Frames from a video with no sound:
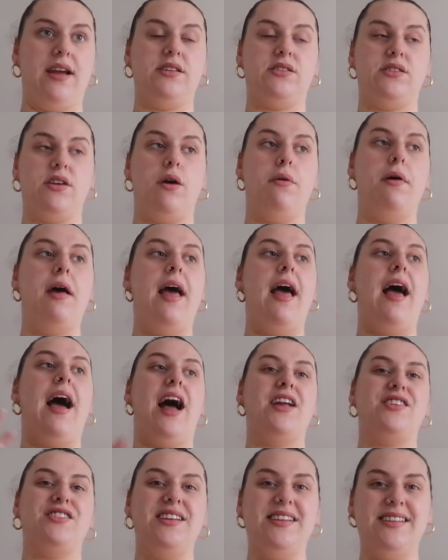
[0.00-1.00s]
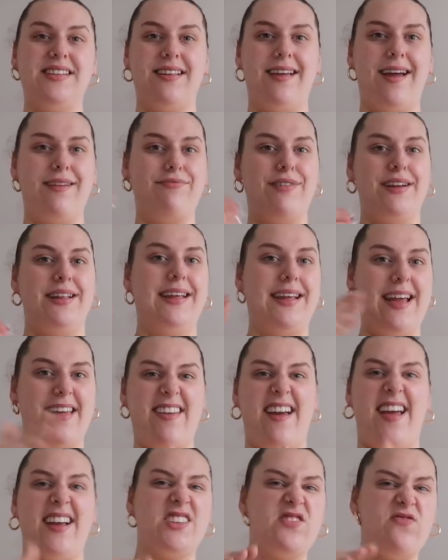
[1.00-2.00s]
so I just need to like really get
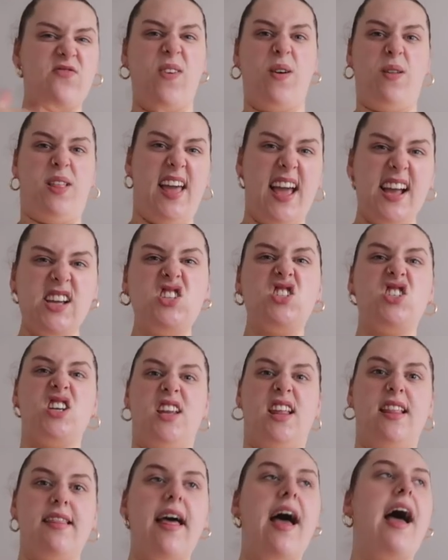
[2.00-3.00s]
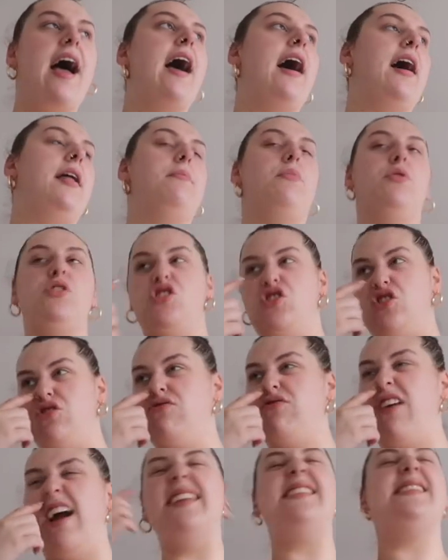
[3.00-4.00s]
that exfoliation in there and
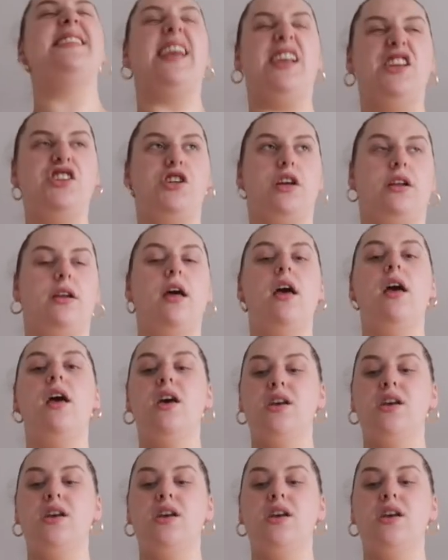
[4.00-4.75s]
moisturization.